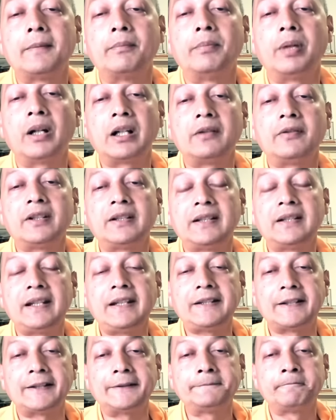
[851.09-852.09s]
Bhagavad
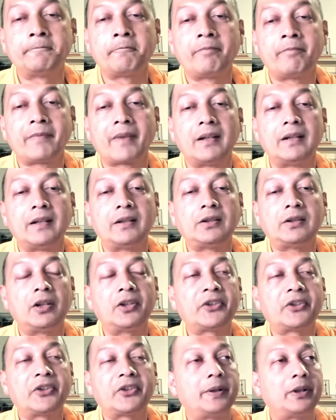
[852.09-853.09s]
Gita, it
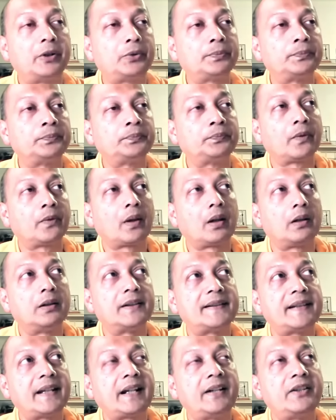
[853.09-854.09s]
talks about the
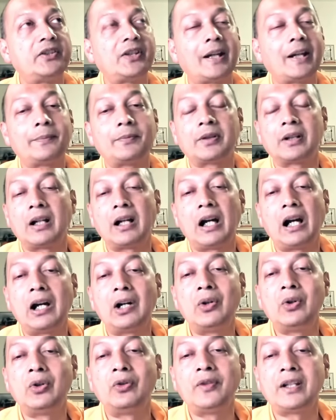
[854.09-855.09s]
second chapter.
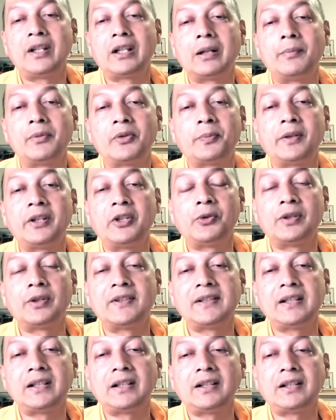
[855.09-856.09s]
How do we come, spiritual
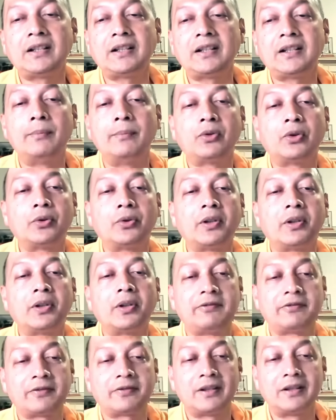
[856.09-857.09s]
seekers come to
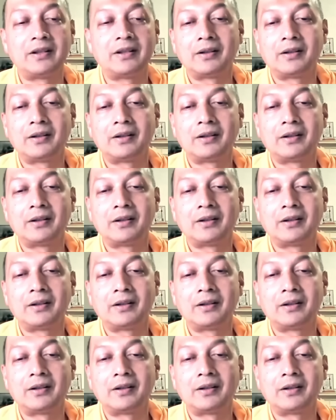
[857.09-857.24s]
grief?